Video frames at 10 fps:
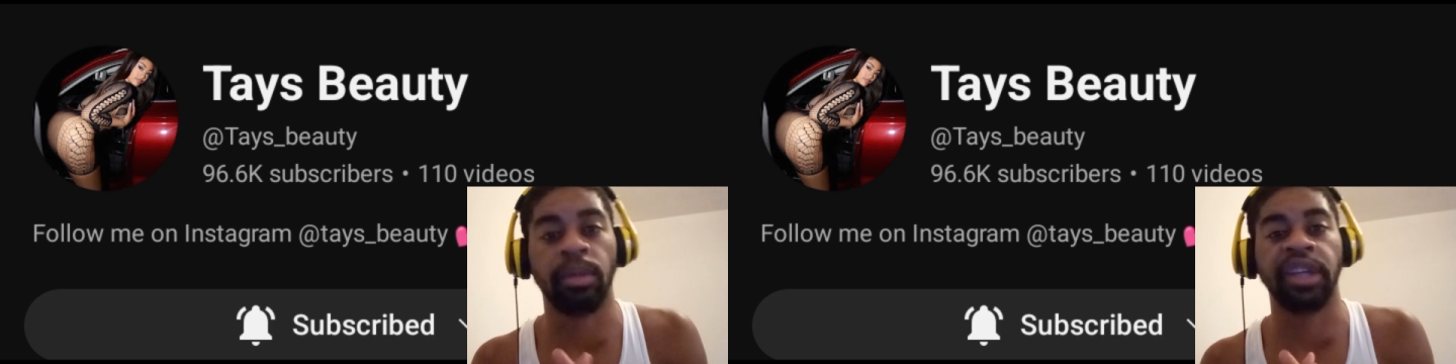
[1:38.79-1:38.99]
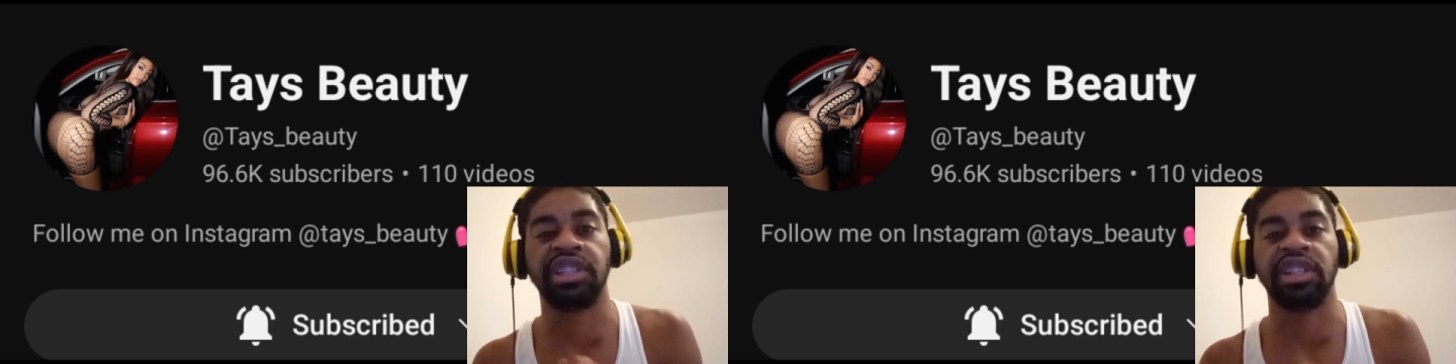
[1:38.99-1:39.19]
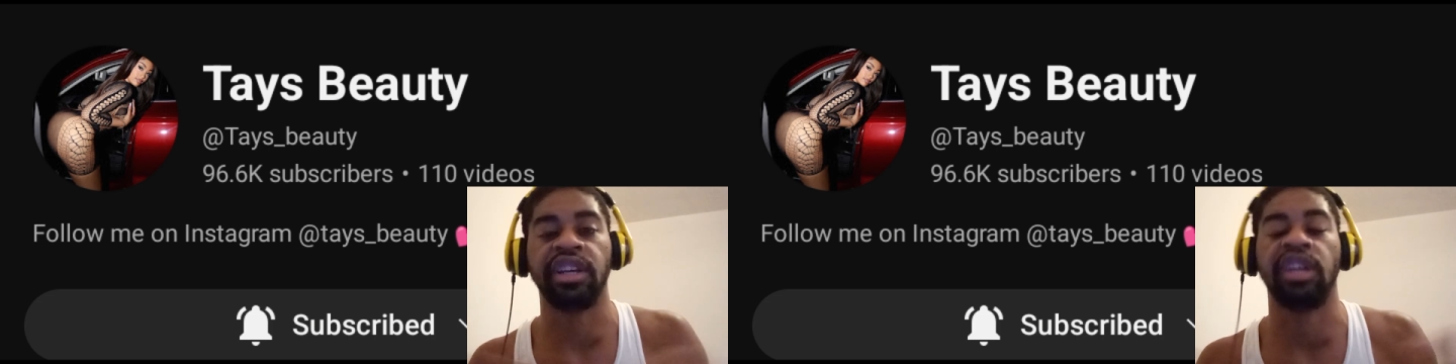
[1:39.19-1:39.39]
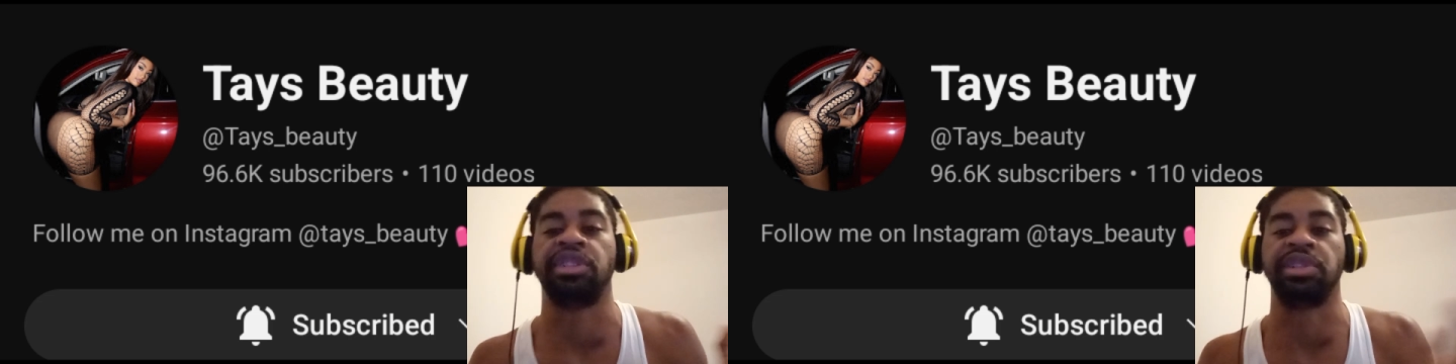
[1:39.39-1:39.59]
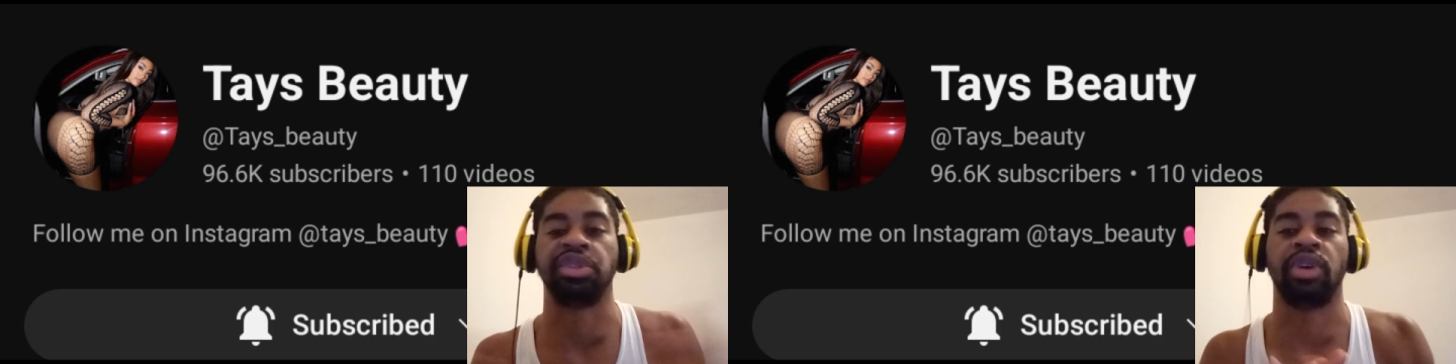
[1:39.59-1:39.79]
Make sure y'all
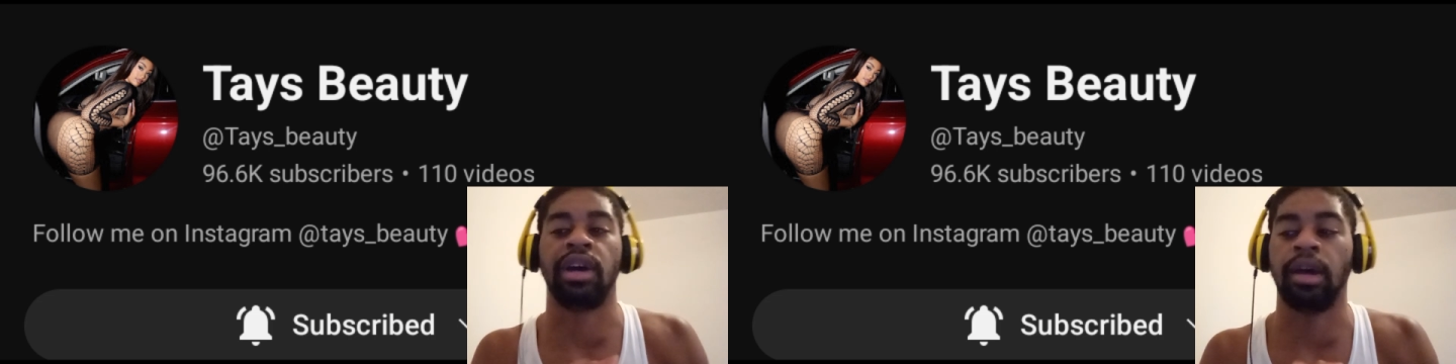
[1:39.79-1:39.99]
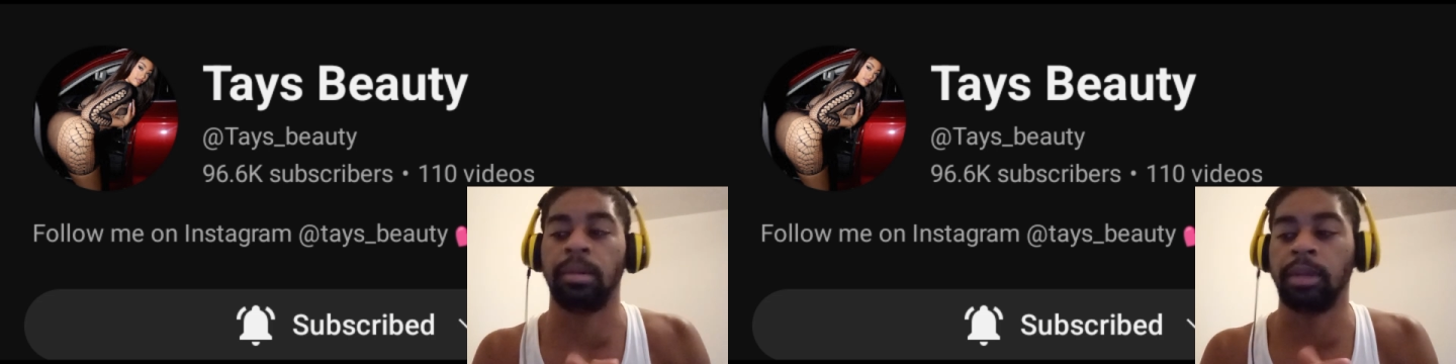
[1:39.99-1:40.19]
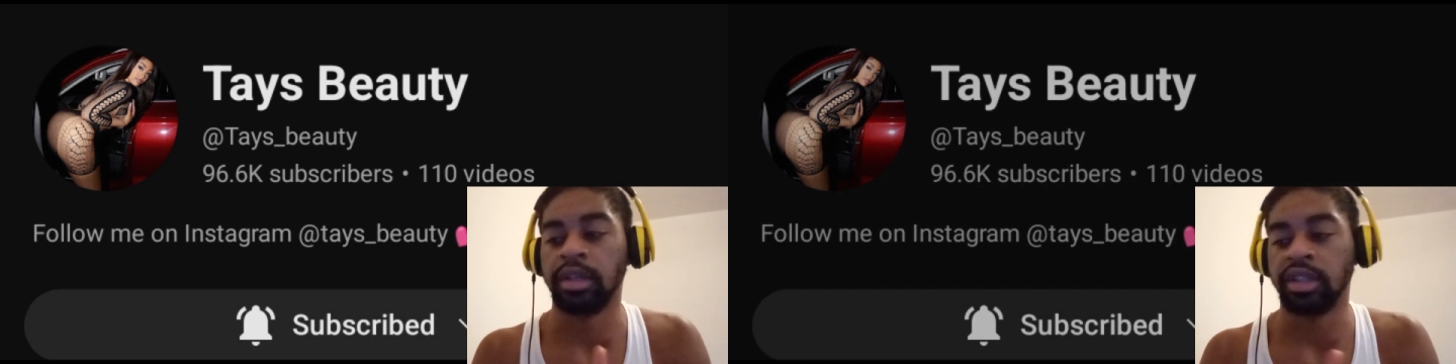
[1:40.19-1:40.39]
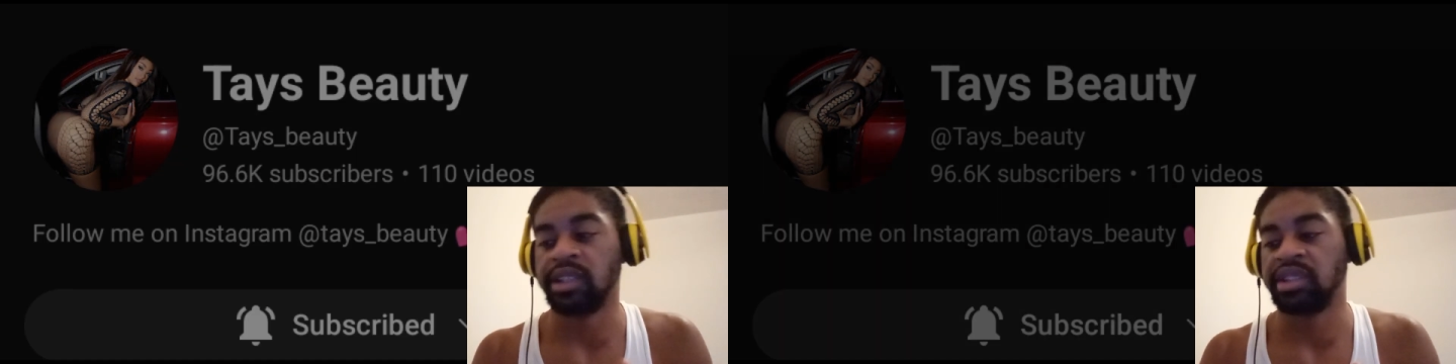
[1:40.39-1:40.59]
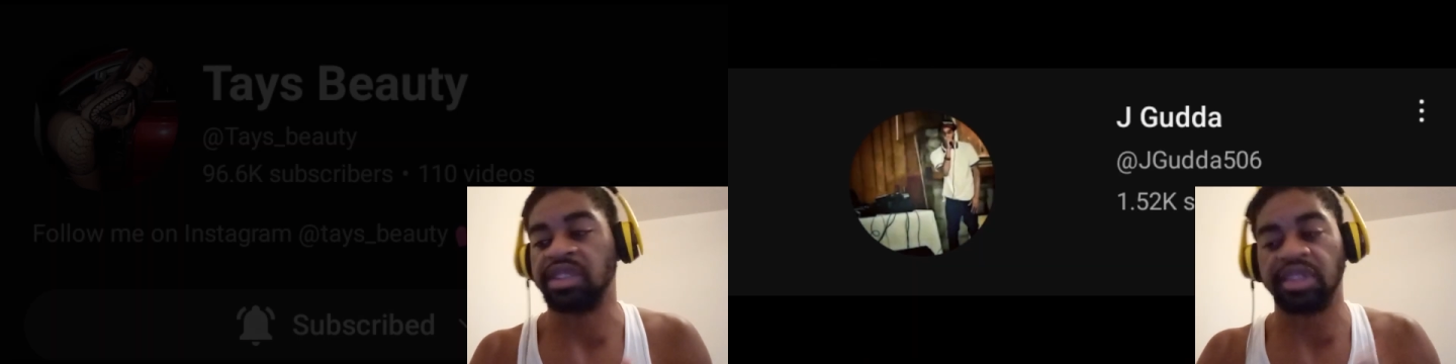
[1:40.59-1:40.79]
subscribe.
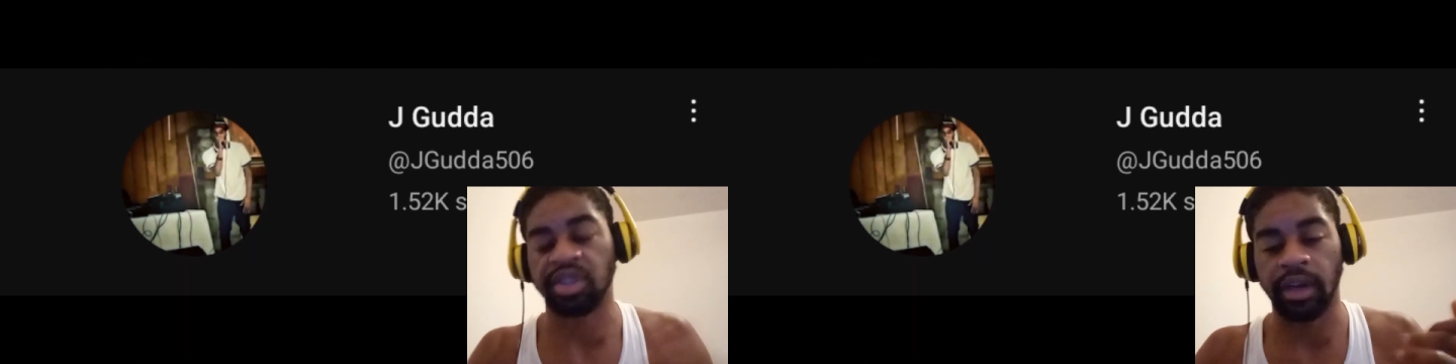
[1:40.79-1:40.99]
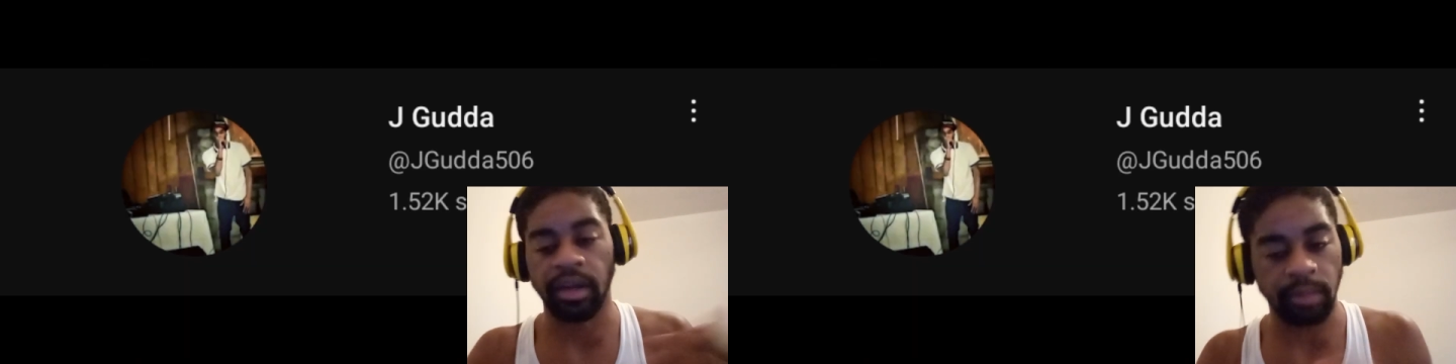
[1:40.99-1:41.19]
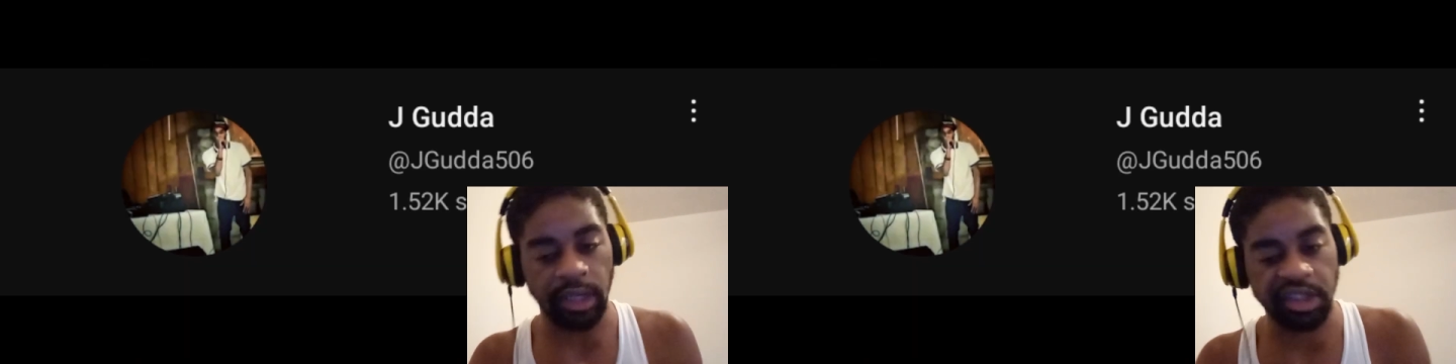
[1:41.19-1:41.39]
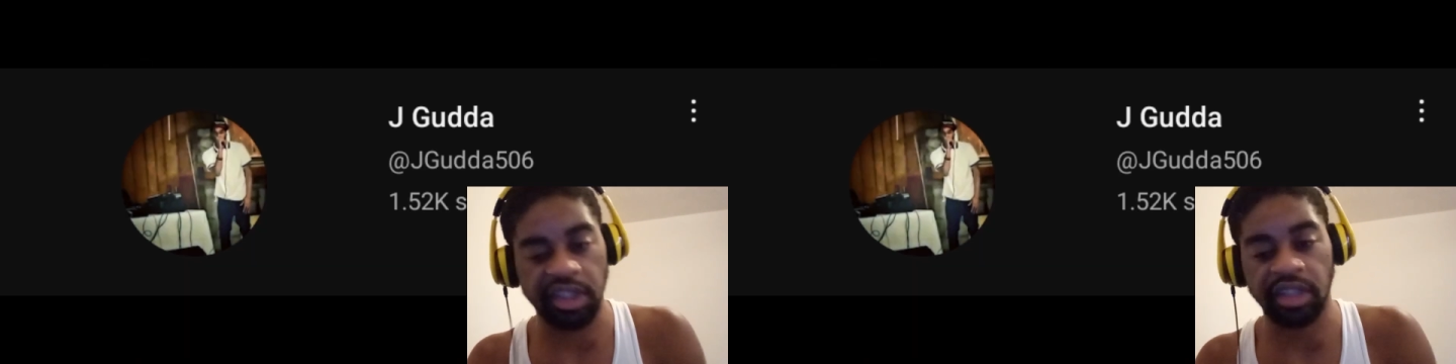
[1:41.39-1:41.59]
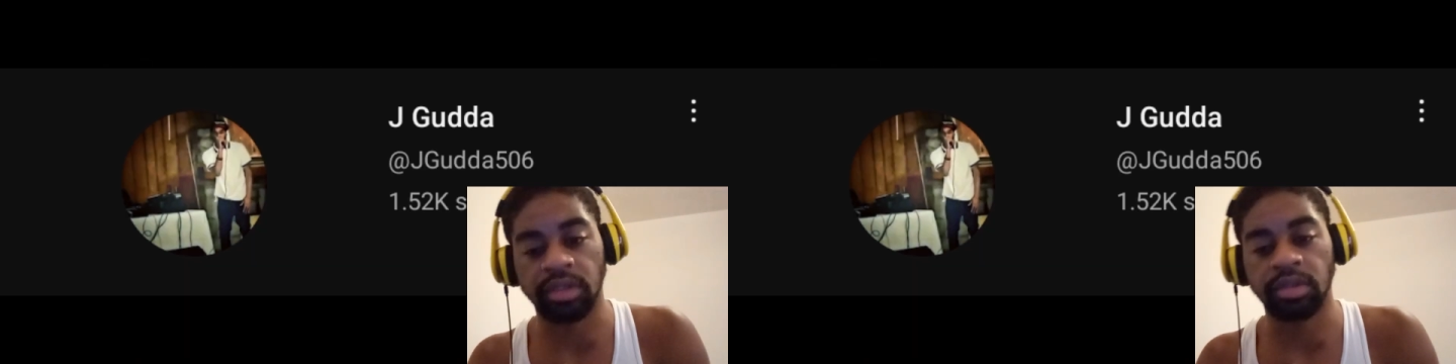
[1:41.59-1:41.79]
Subscribe to my
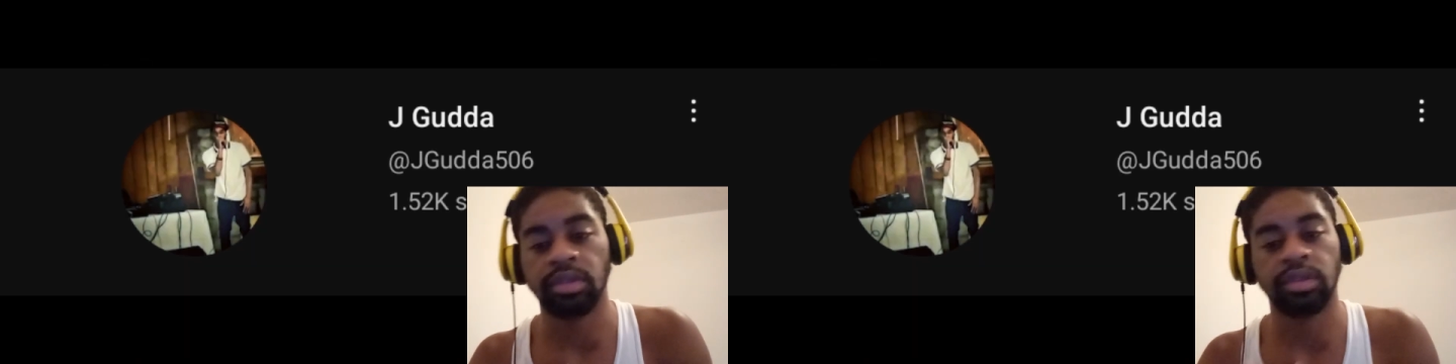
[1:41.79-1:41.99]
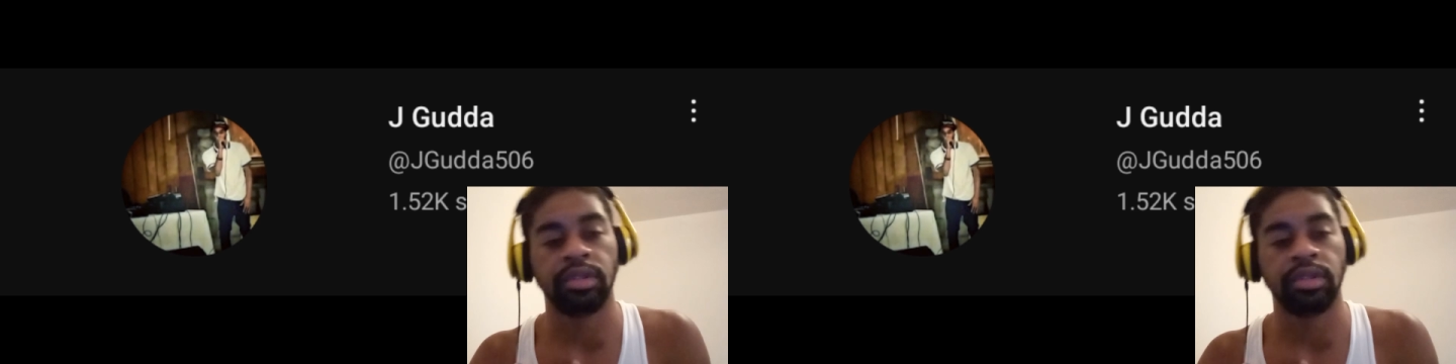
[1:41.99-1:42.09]
channel.